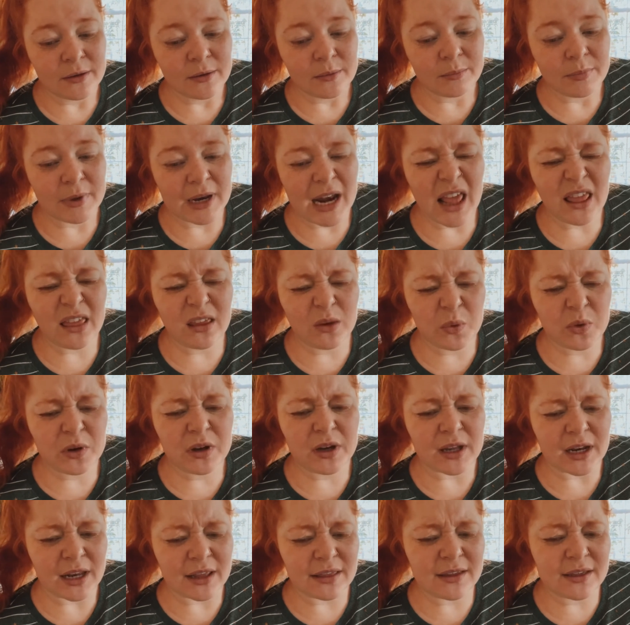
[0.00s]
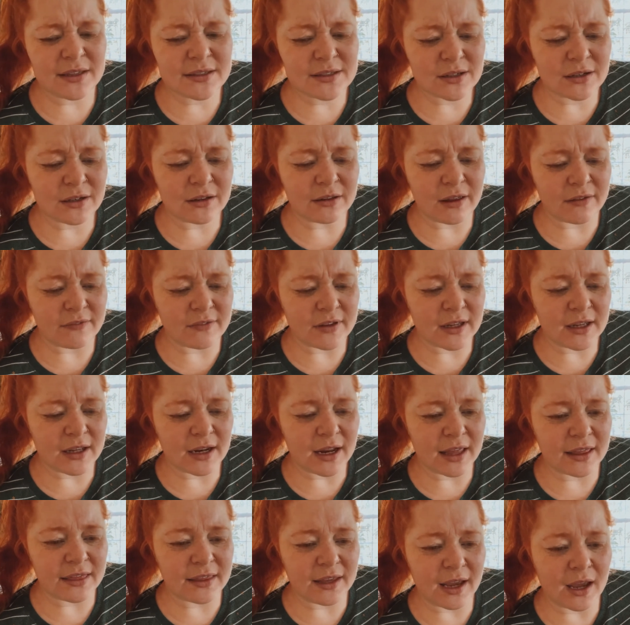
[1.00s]
But I think we're good. I think he's gonna love it.
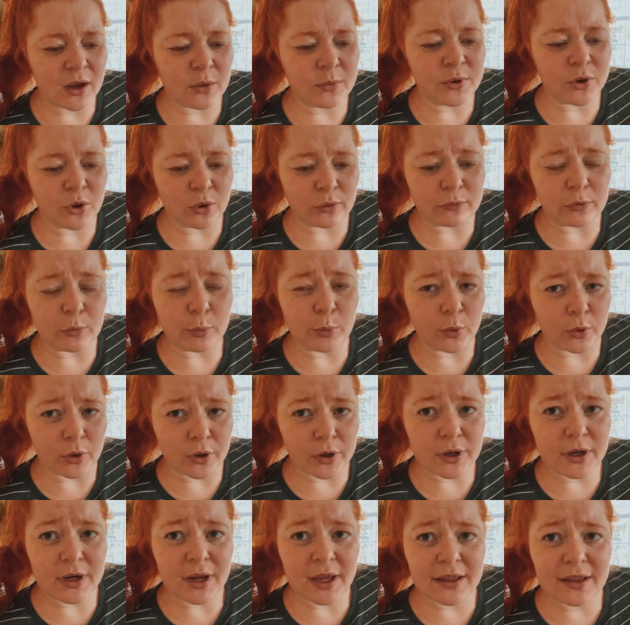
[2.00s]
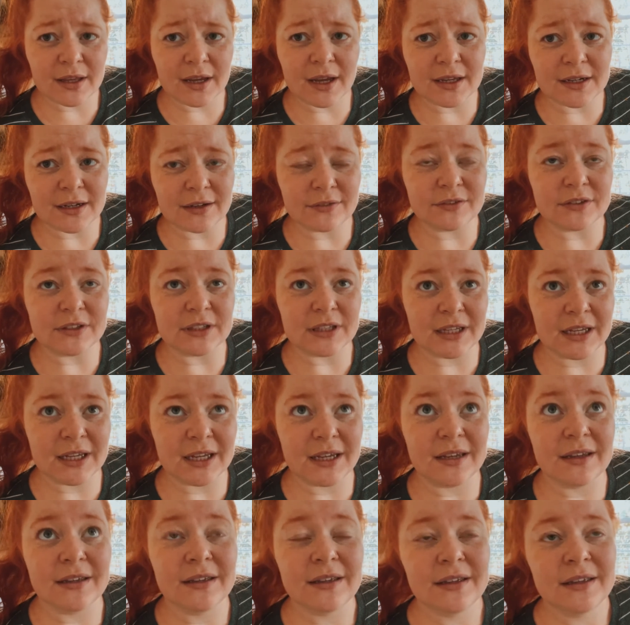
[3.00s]
I think I went overboard. I think I
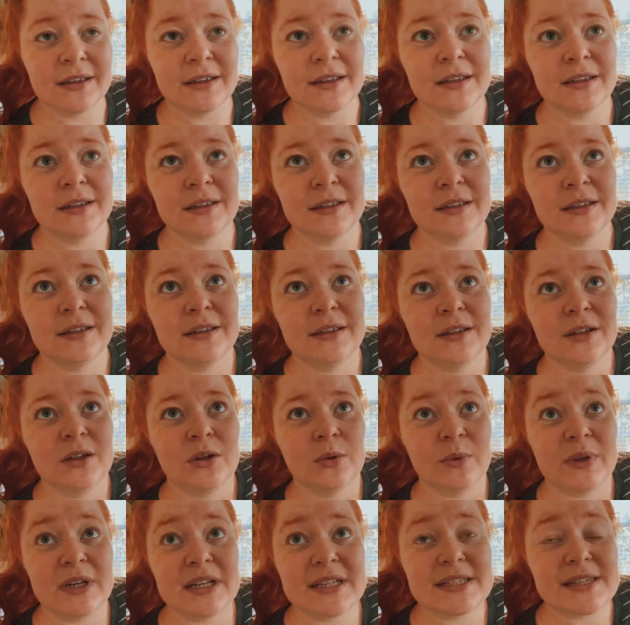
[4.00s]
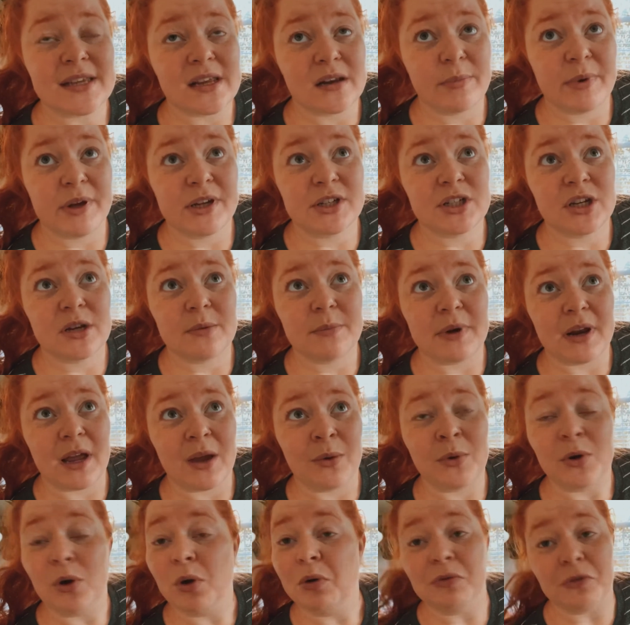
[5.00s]
definitely, we didn't set a budget, but I
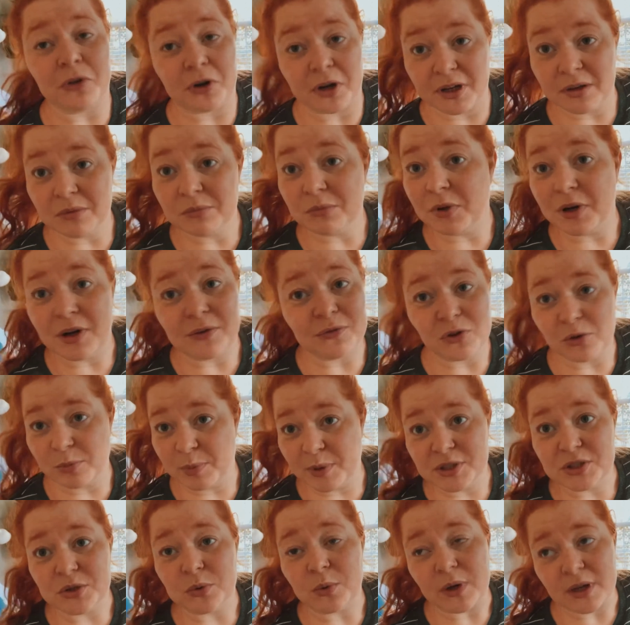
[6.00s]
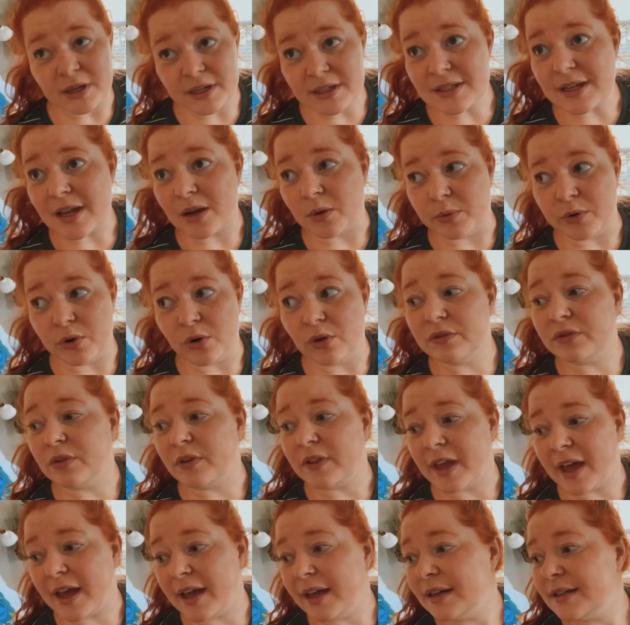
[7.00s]
went over it. Whatever the budget was, I went over
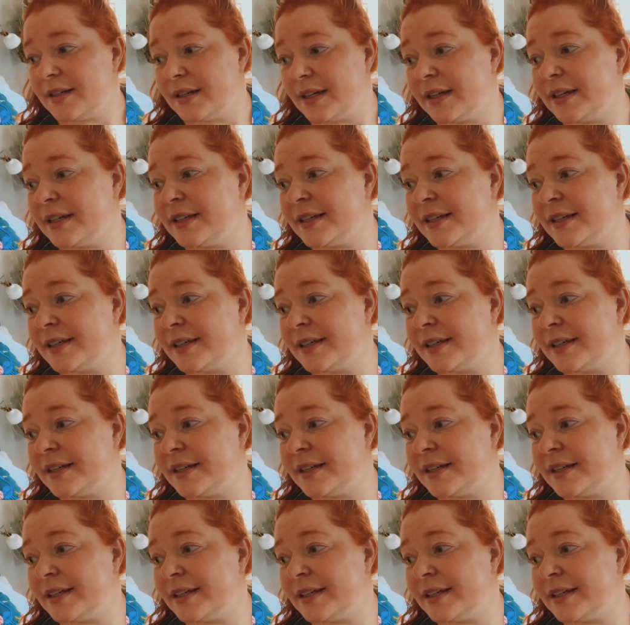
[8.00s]
that.